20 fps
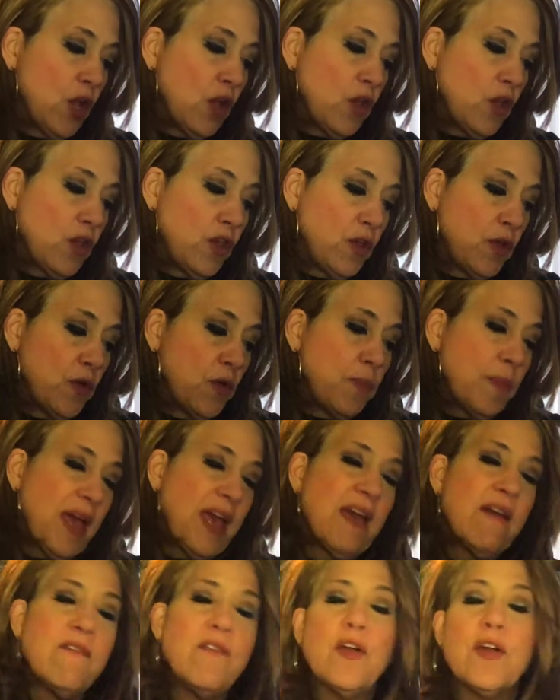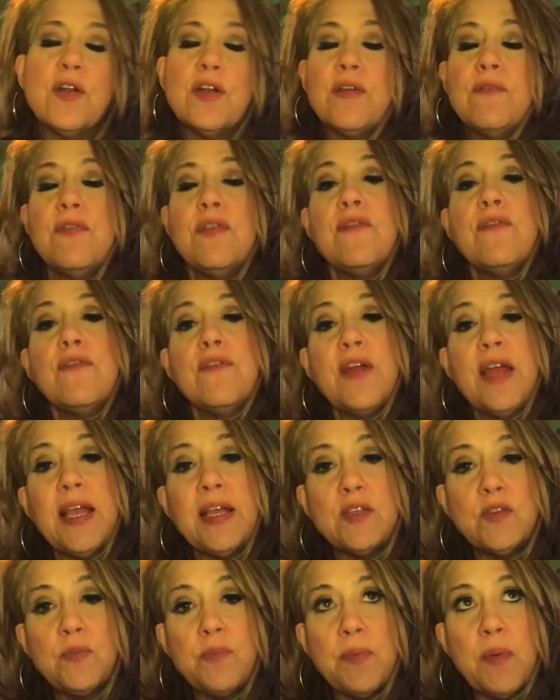you may have heard of the
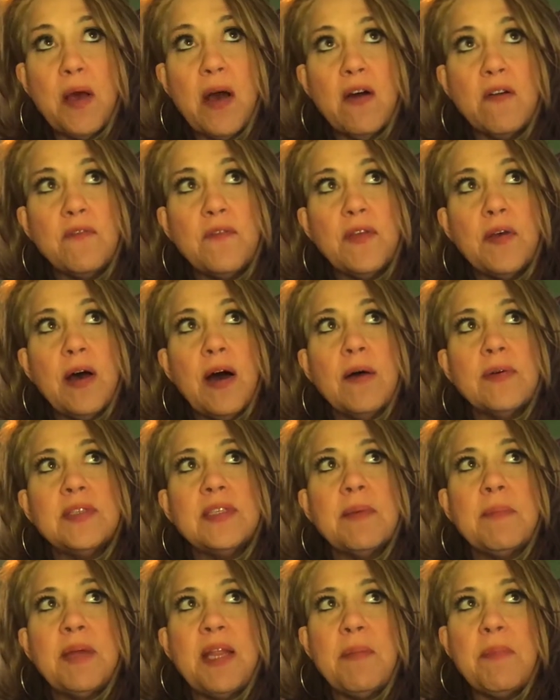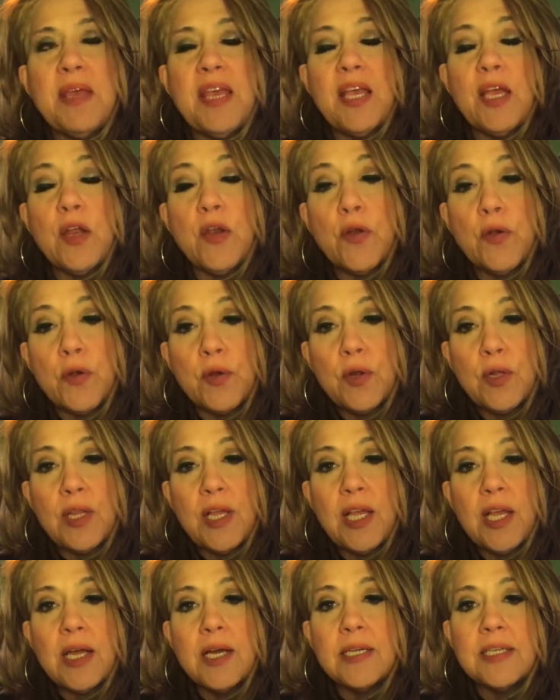phrase of somebody being an
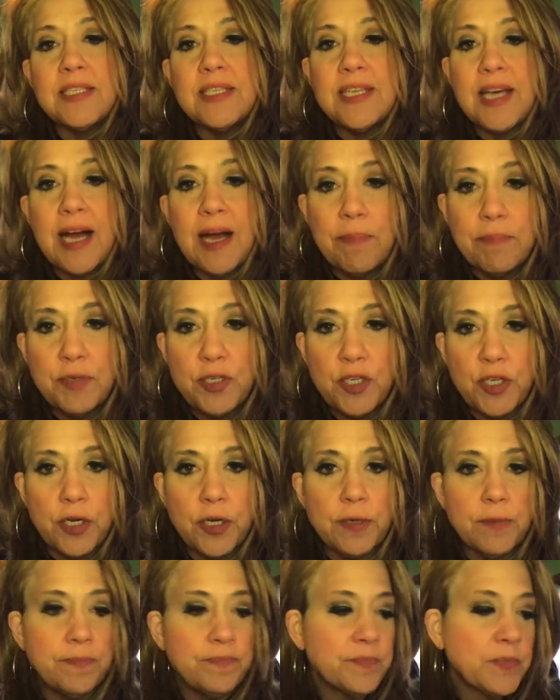early adopter,